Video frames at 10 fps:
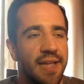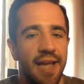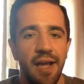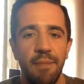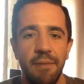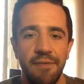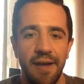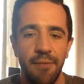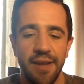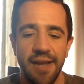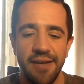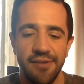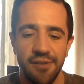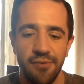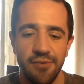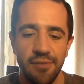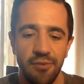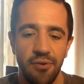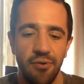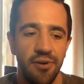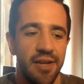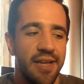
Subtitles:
yeah, I'm up for that, wicked. And I was like, awesome, cool.